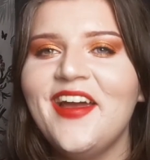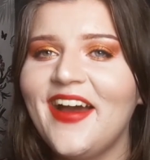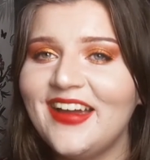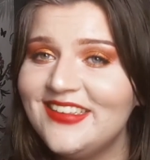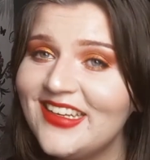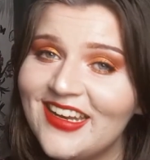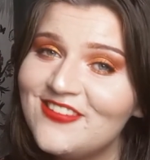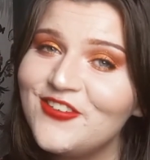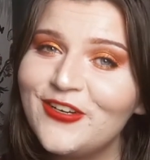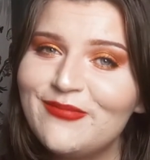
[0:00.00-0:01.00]
I did
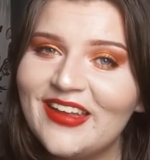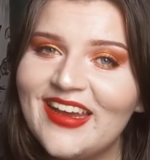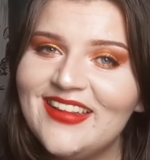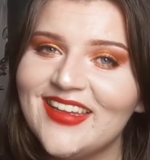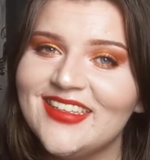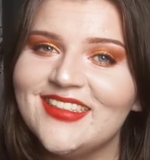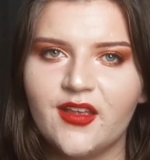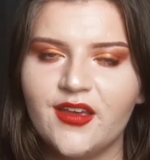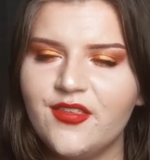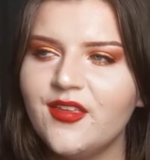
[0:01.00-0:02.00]
enjoy playing this.
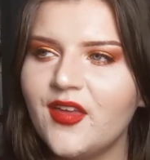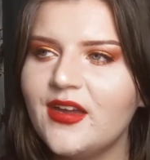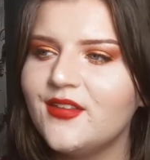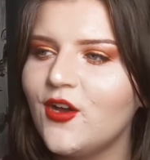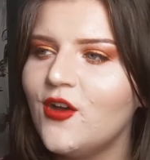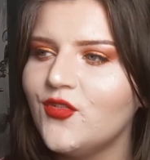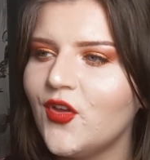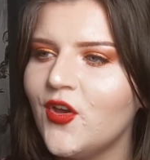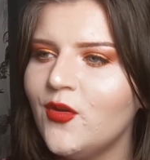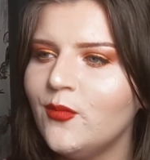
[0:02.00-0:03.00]
I think that it's got
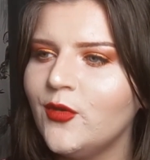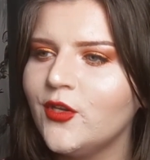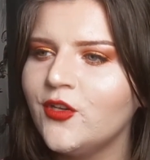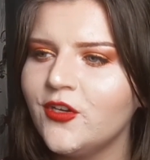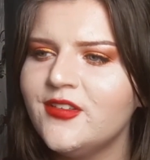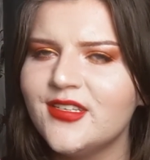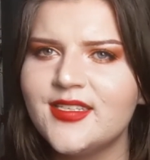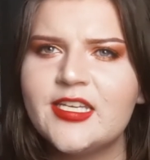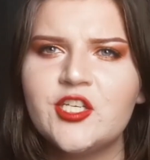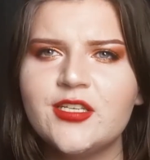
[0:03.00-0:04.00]
some good
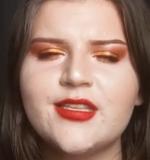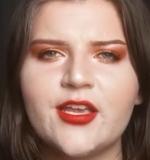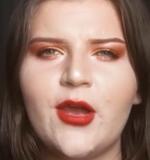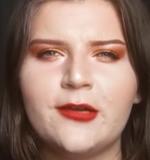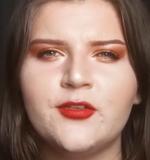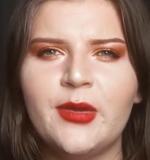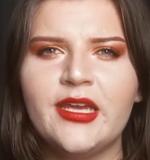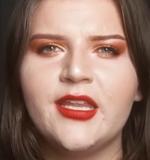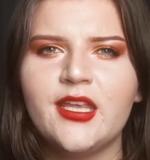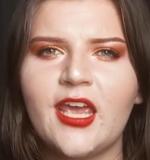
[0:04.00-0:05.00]
decisions that you have to
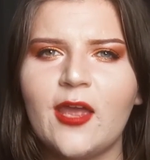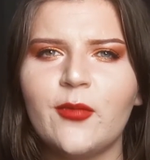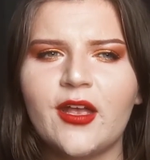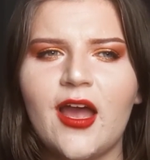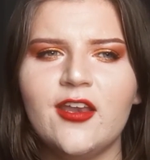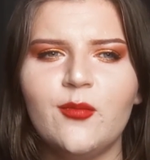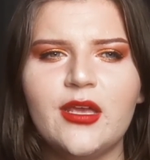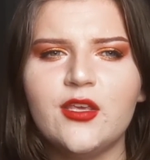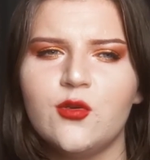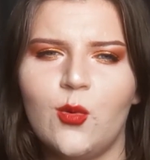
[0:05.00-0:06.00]
make in the game that kind of
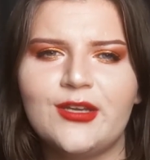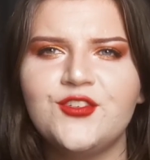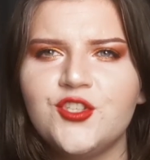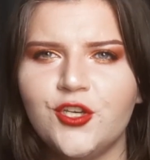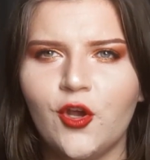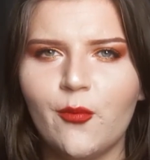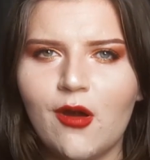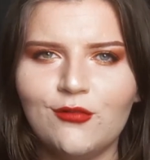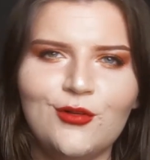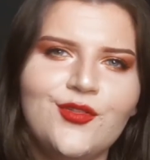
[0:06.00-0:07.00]
make you question your
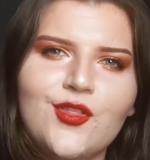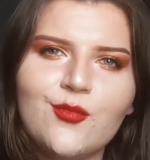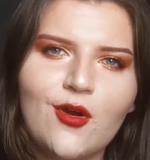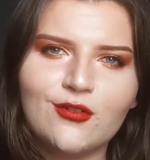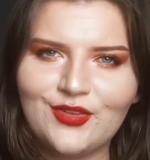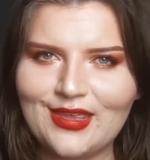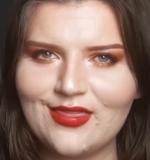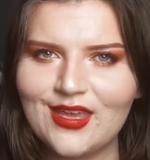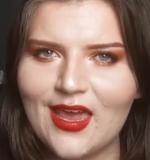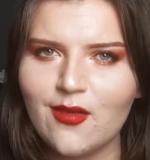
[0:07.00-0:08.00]
morals and the morals in
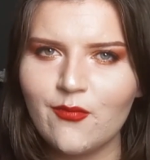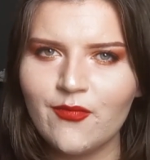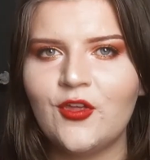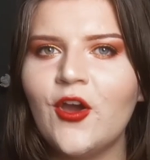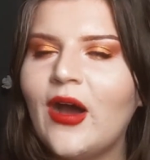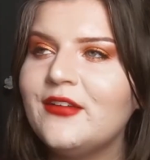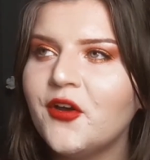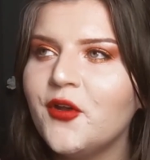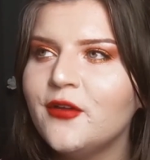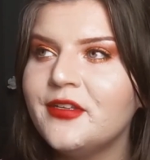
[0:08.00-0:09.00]
the game. Though I
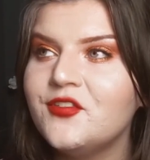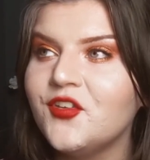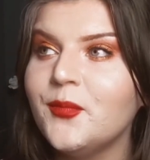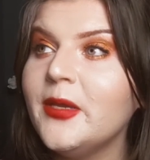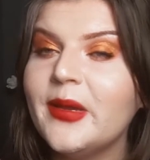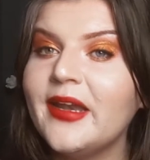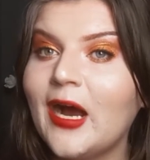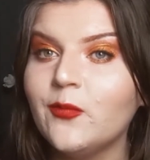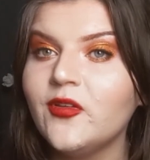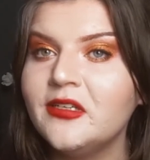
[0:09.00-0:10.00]
don't know if it's just me being
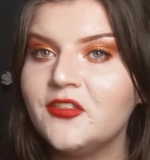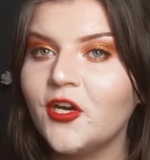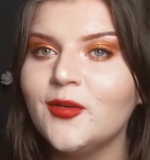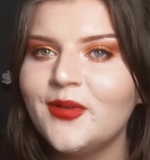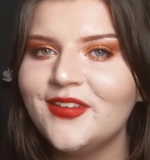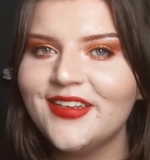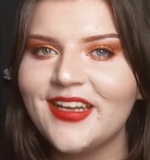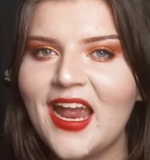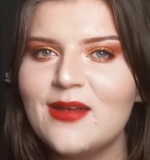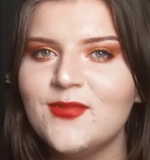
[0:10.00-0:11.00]
absolutely terrible at
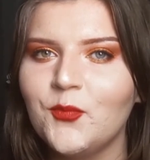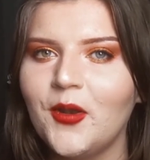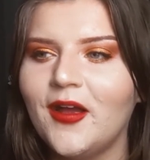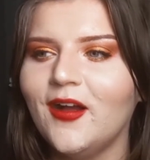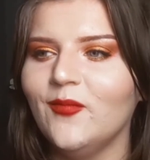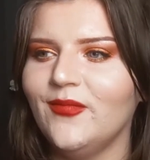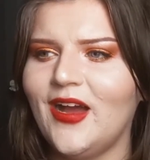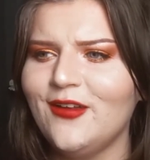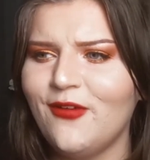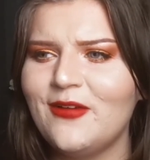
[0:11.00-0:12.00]
games, but
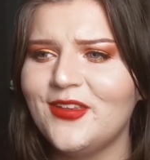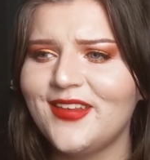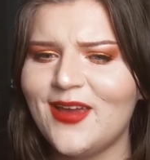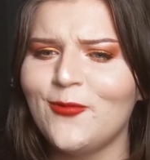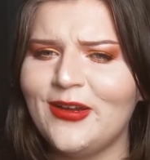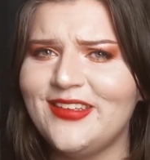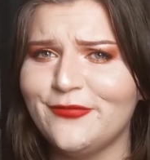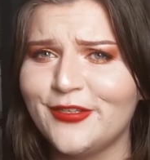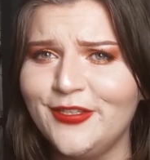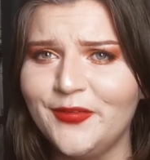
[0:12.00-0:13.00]
I found this game quite
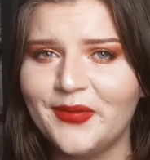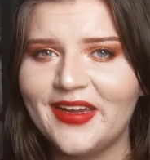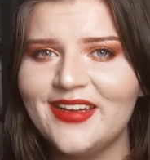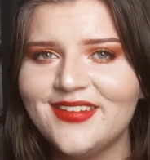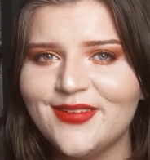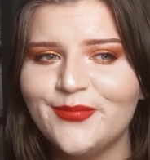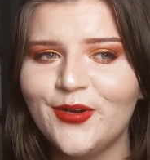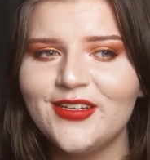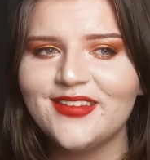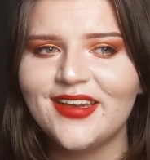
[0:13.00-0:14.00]
difficult to play at some points.